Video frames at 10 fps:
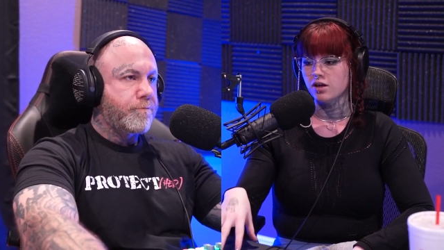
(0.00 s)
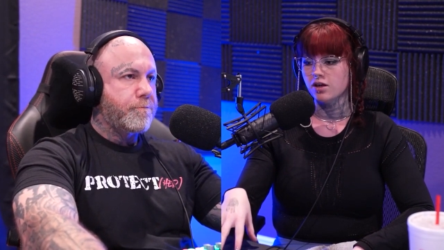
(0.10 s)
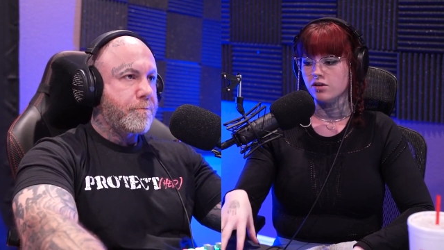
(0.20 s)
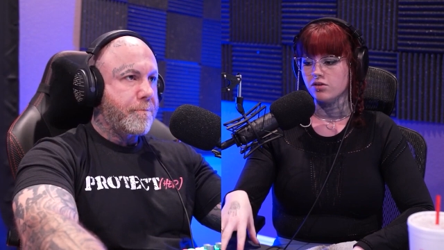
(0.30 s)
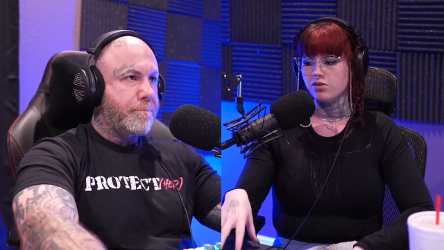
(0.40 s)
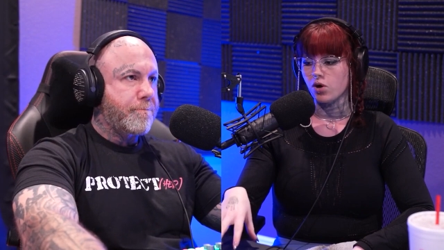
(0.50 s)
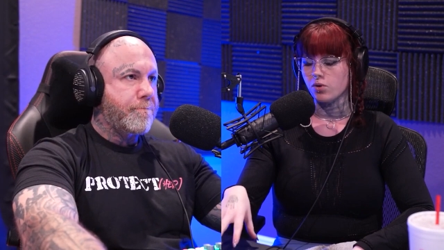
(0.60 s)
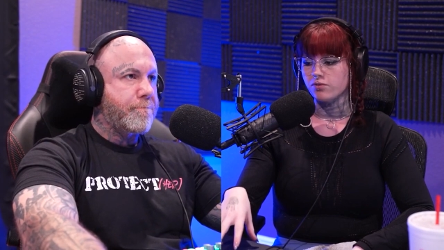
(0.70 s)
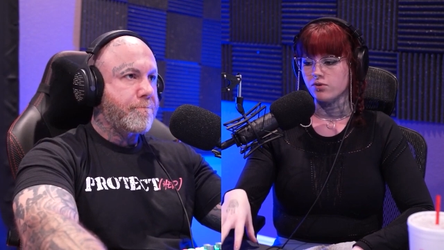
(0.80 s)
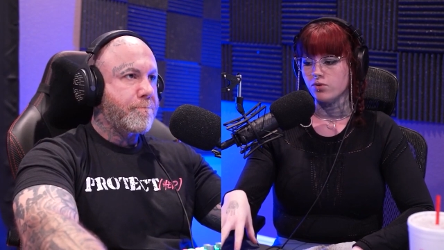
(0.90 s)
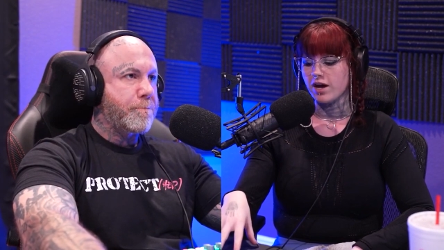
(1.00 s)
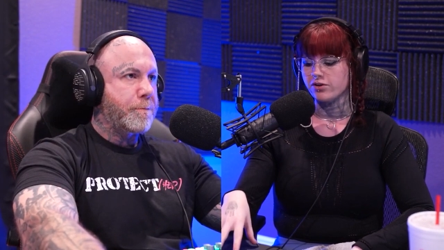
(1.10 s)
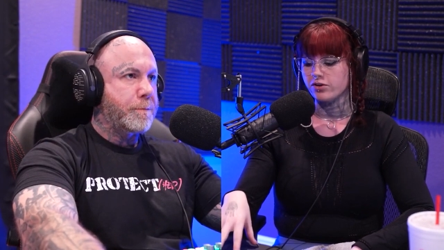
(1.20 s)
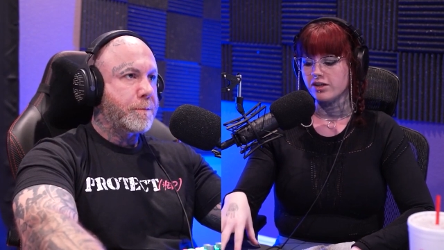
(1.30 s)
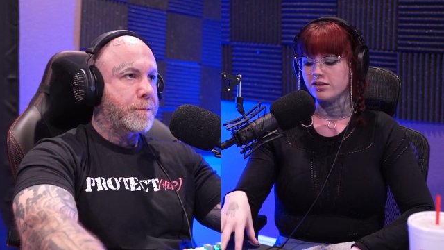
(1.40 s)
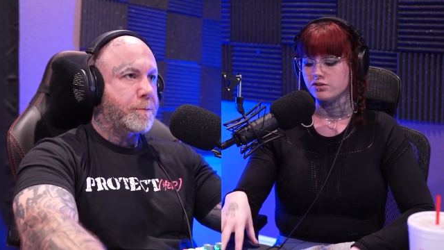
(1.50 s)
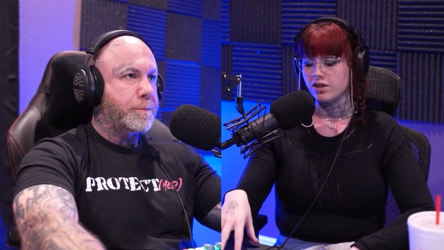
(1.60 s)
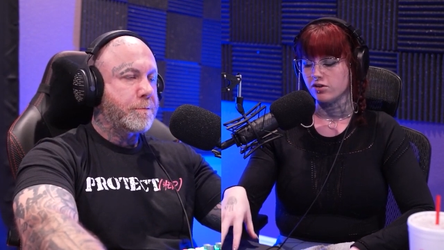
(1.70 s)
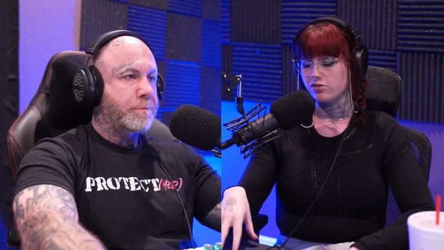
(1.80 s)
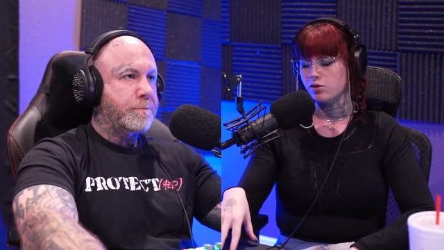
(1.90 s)
Speaker 1: So, if you guys are getting into like a
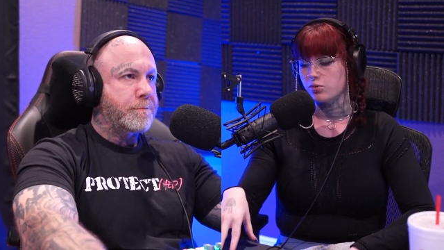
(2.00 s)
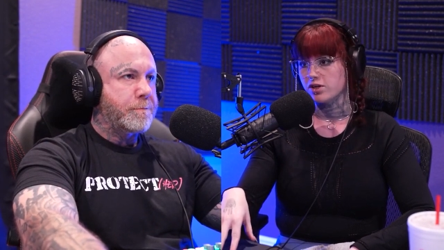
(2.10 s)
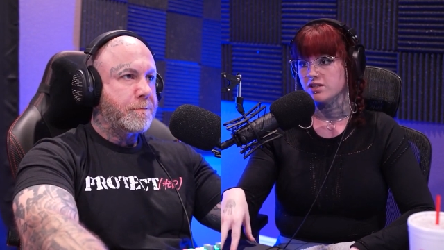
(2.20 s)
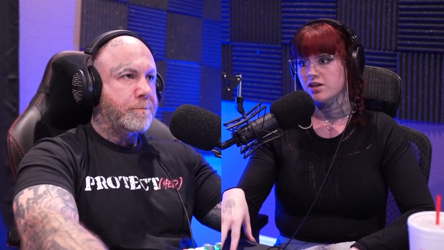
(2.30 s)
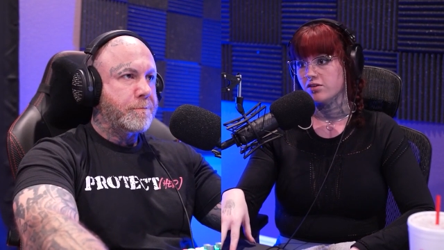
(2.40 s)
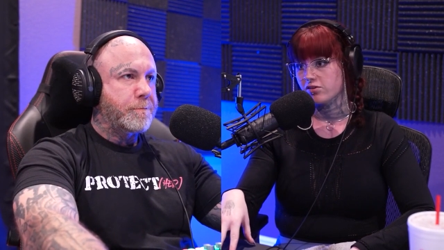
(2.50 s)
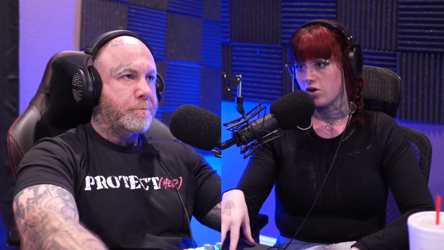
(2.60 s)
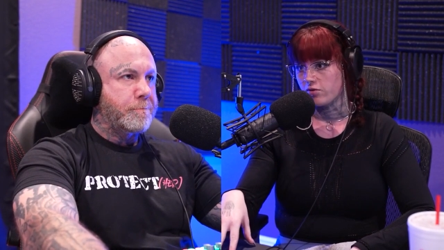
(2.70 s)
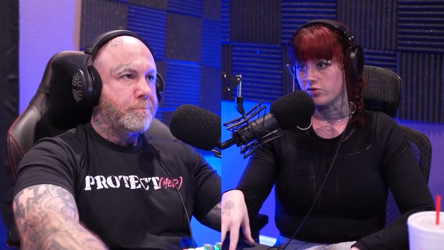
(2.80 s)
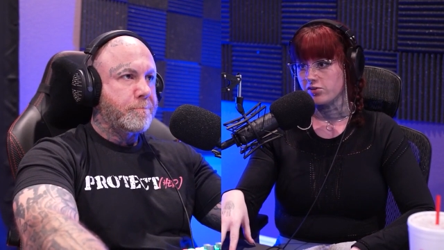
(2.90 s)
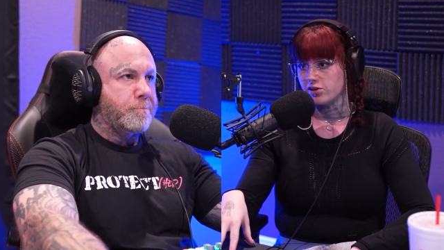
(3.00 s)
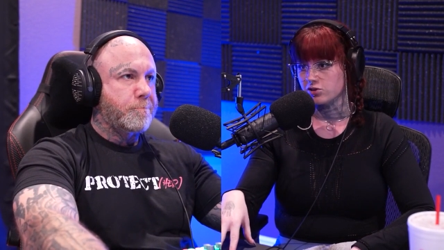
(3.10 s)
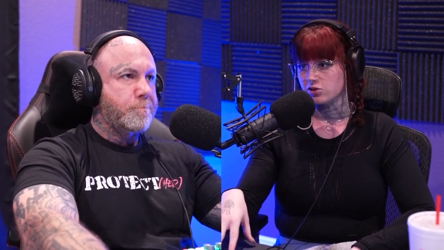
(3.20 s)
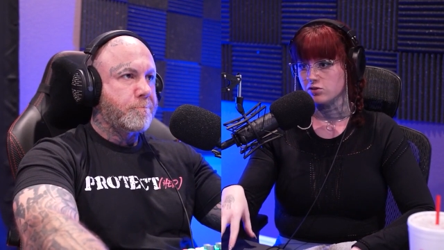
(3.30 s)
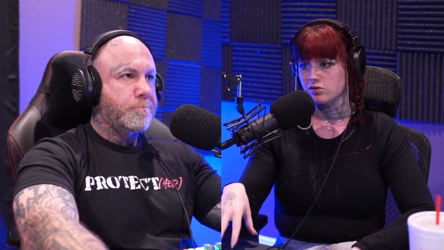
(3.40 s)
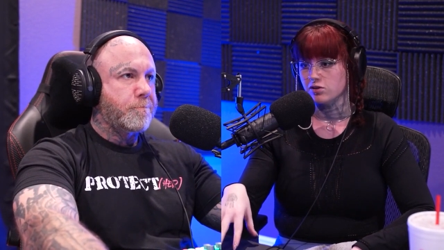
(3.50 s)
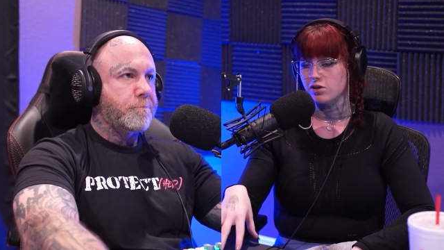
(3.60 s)
super intense conversation,